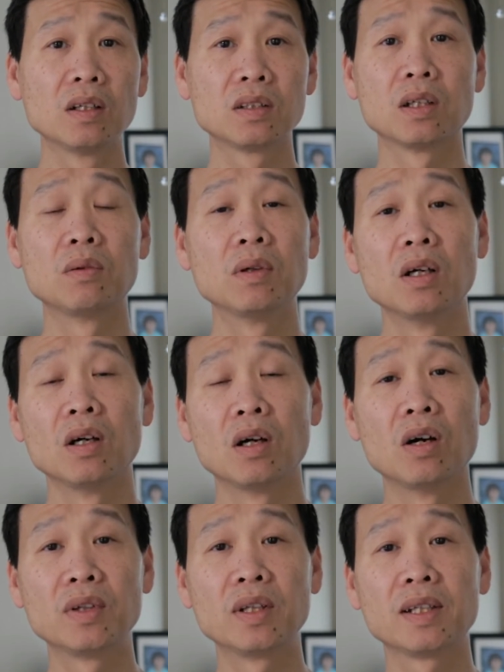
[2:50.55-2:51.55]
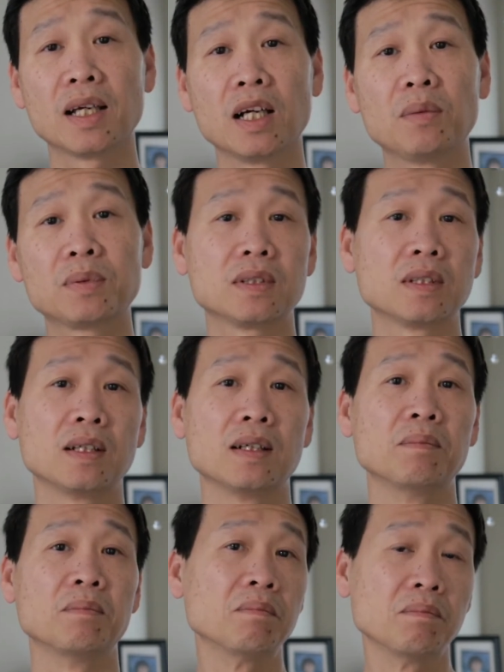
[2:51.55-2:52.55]
So hopefully that helps.
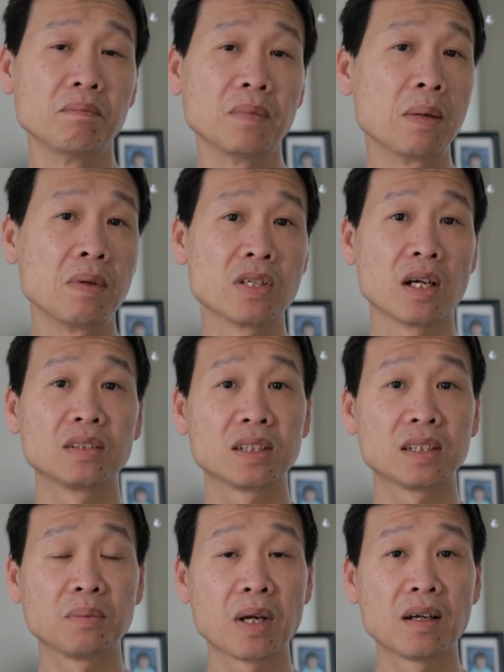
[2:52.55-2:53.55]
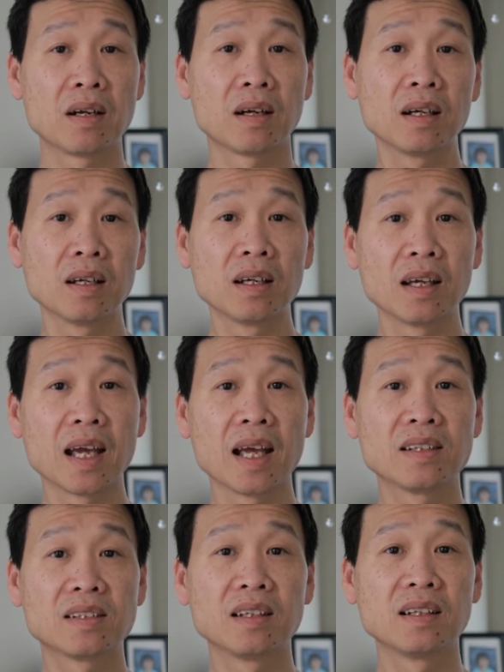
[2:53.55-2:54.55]
Maybe Charles has a better
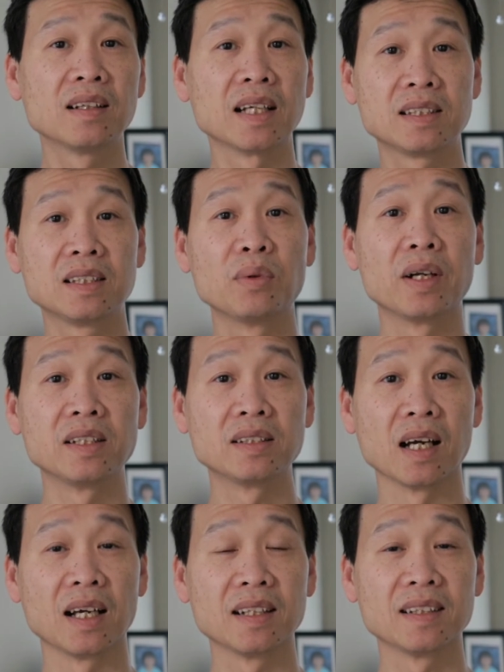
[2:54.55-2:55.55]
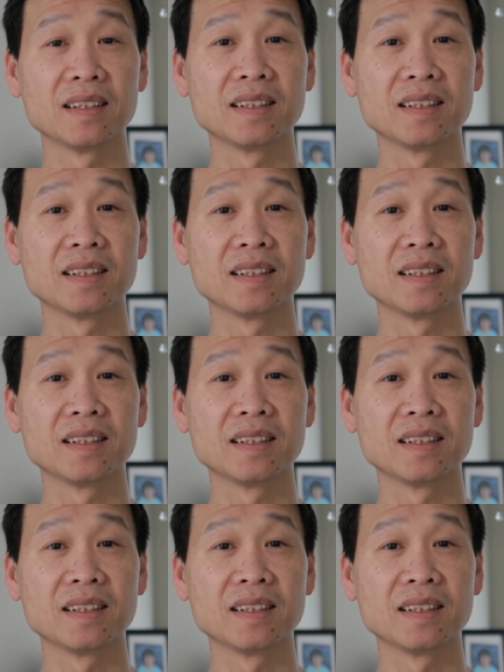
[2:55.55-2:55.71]
answer. Let's see what he's got.